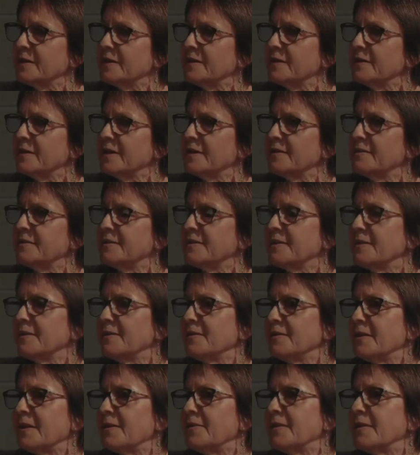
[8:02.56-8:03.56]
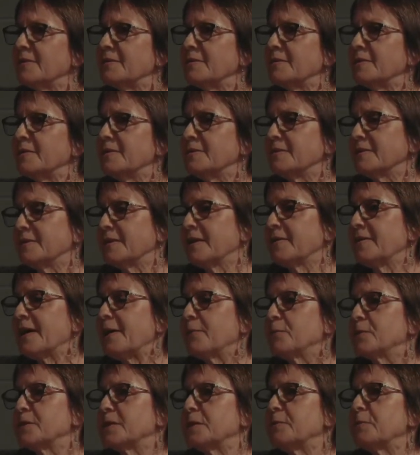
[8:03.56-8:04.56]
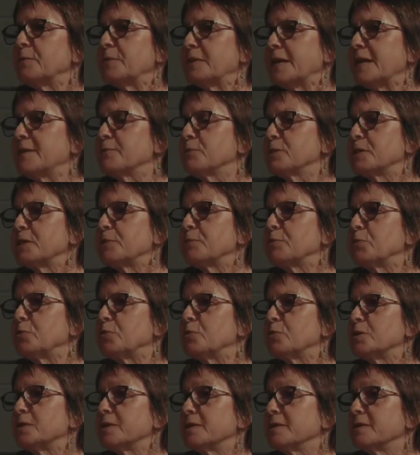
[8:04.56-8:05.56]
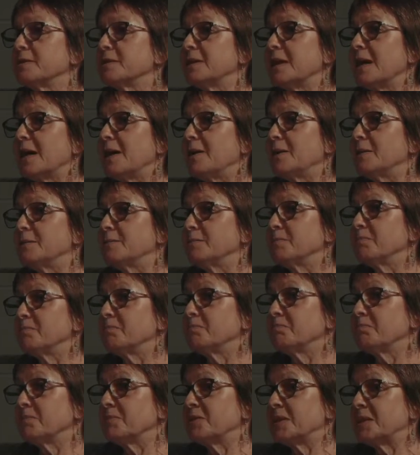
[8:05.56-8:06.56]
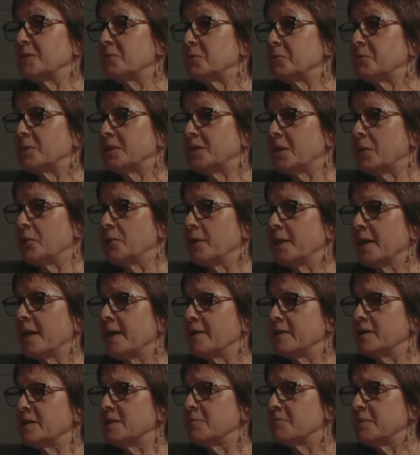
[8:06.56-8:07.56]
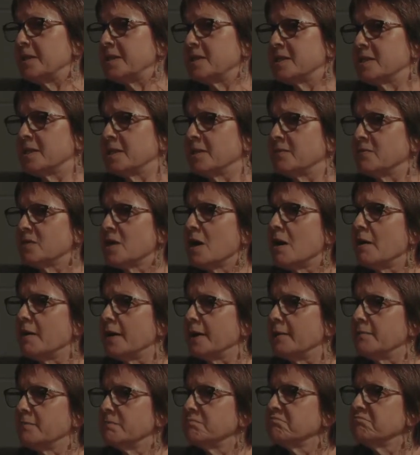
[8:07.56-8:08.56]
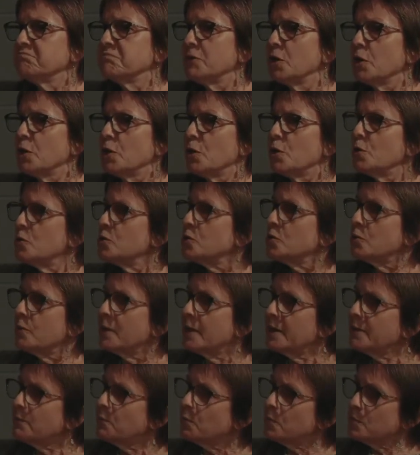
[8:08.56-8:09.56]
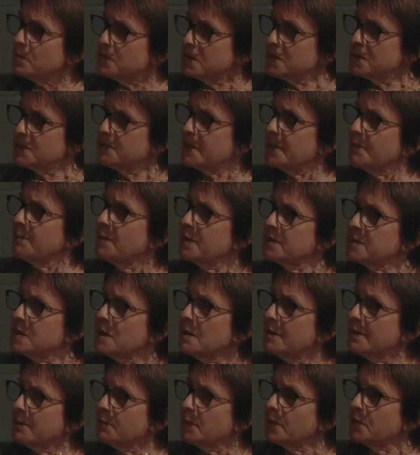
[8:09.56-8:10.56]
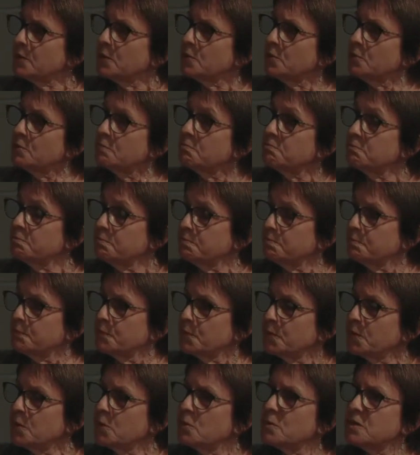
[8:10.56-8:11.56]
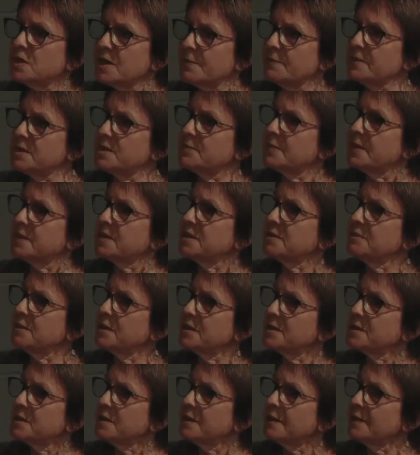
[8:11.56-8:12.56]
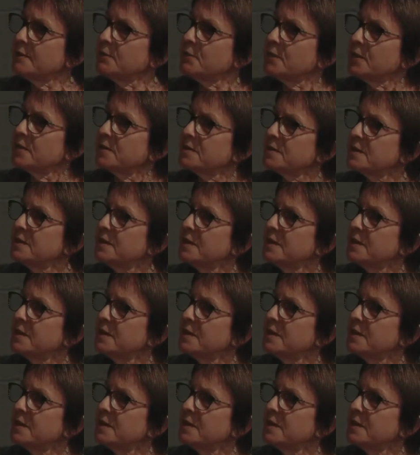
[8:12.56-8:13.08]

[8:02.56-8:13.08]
then that was important. So again, simplicity of time. Who do I want to spend my time with? Who could I be spending my time with?